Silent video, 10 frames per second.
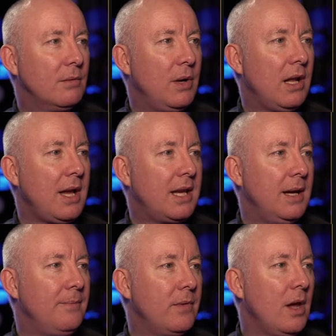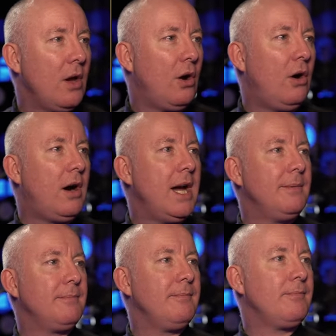We like it. All
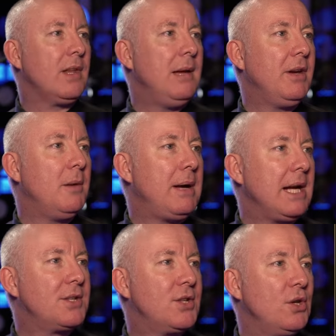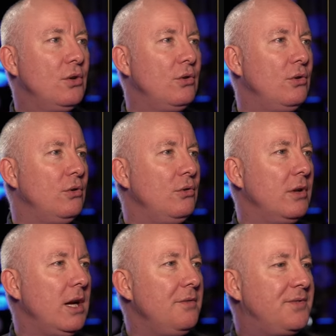right, let me go back
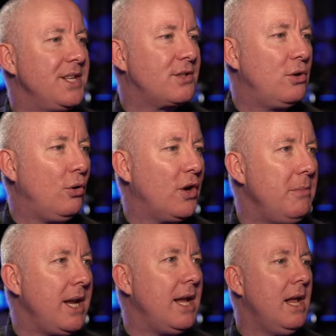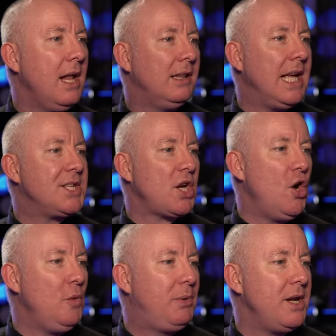to uh, Discord a minute. Let's
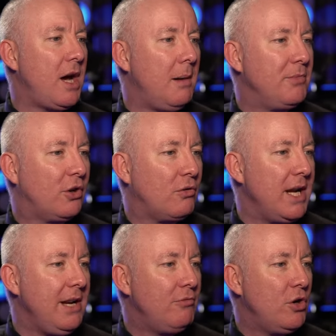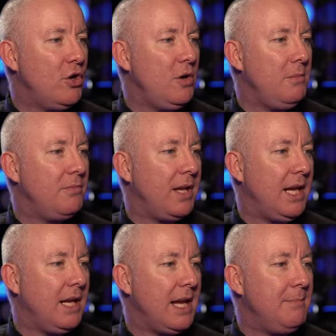open up the green room,
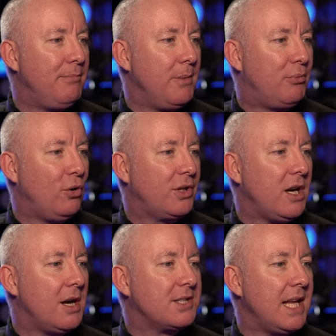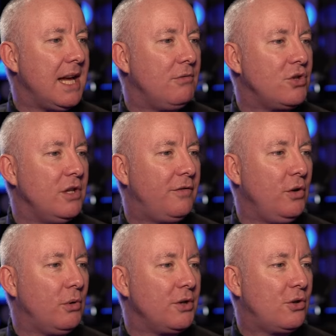the uh, in, the broadcast lounge, and if
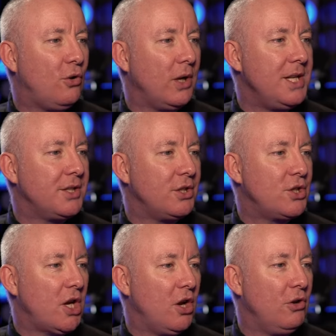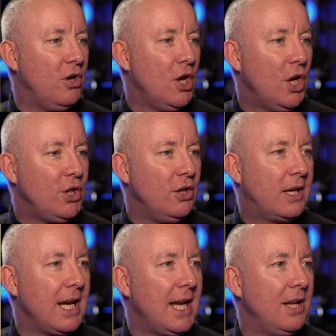you want to call into the show, you
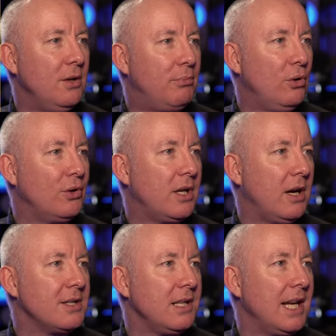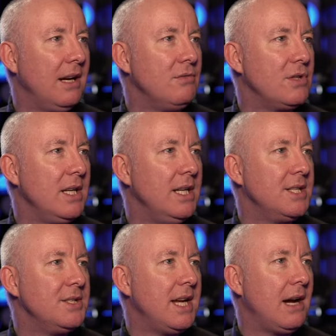can. The broadcast lounge
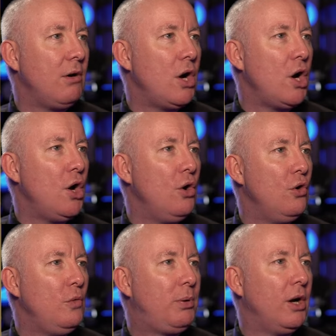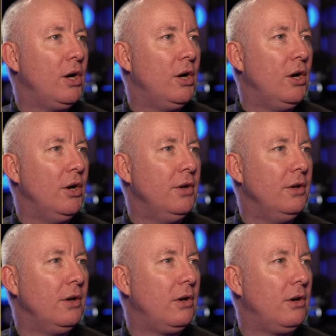is now
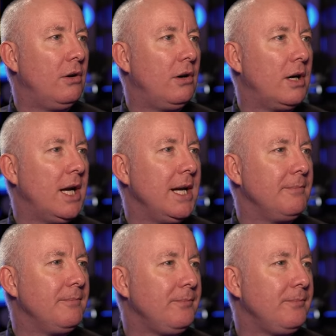open. All right.